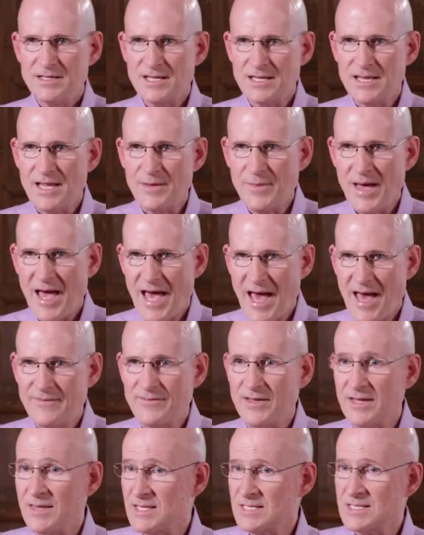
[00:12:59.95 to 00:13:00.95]
to them
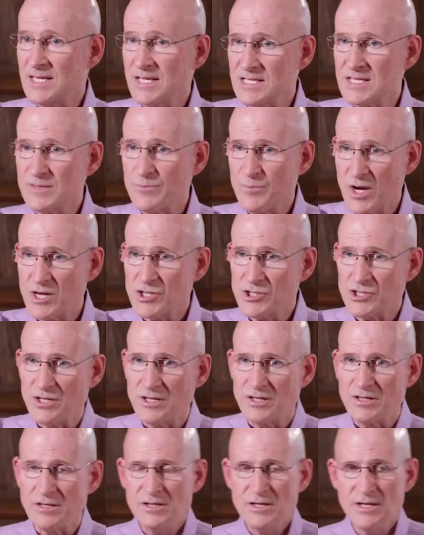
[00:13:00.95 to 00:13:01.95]
having this
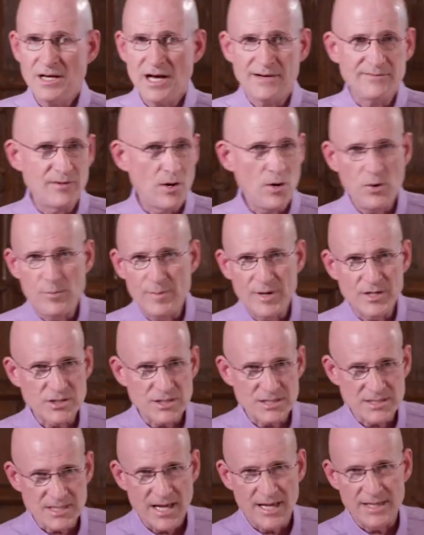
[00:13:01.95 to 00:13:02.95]
expression of a whole
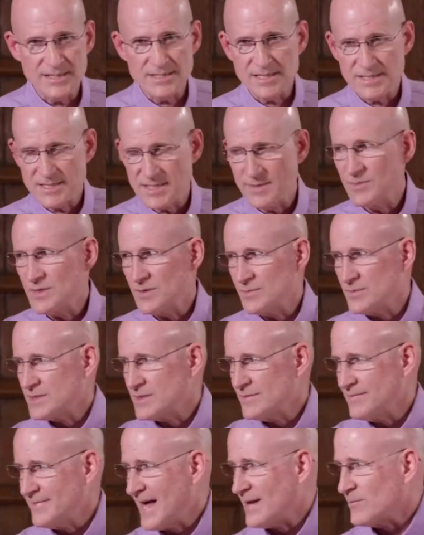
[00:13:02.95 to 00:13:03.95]
bunch of signs and
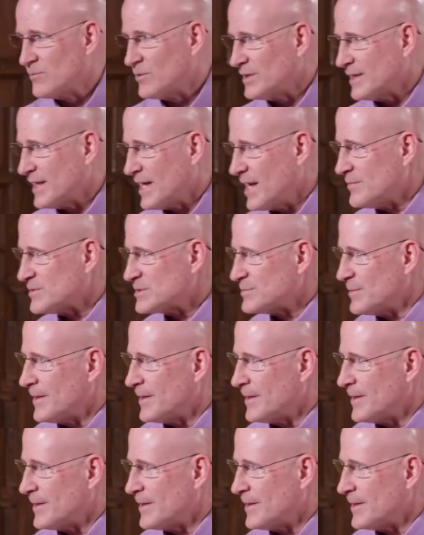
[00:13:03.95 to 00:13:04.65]
symptoms? That really helps